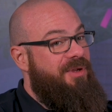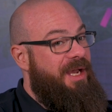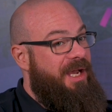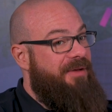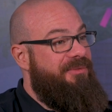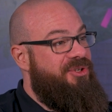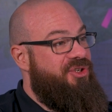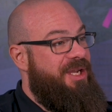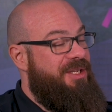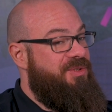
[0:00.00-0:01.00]
you have the
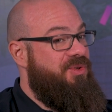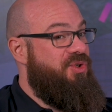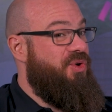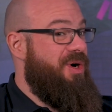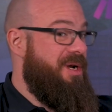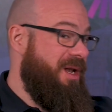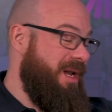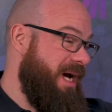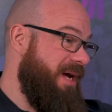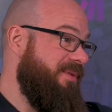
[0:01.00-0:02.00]
chance to join
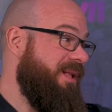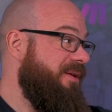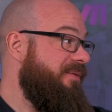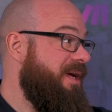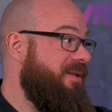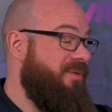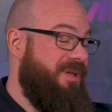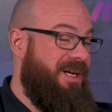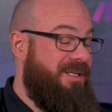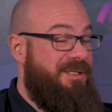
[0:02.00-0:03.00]
Live Elevate for
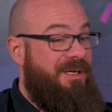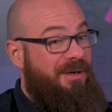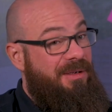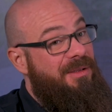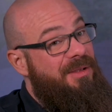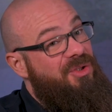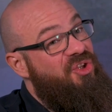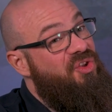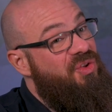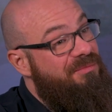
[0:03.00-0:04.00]
next year,
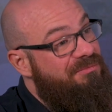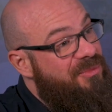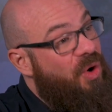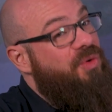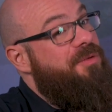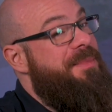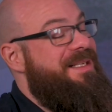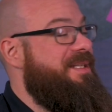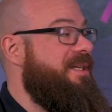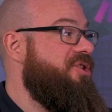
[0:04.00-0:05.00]
don't
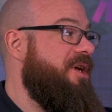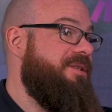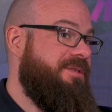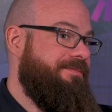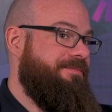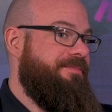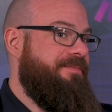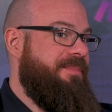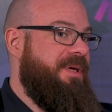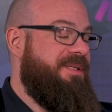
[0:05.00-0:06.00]
miss that chance.
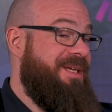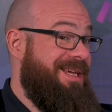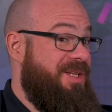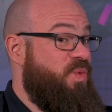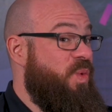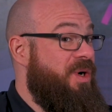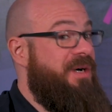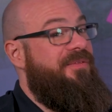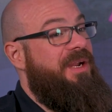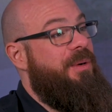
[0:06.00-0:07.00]
Tickets
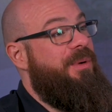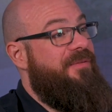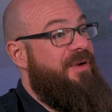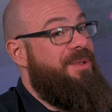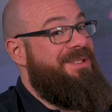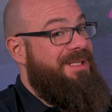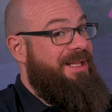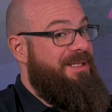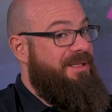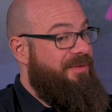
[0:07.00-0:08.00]
were very, very
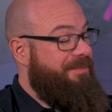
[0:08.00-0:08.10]
selective.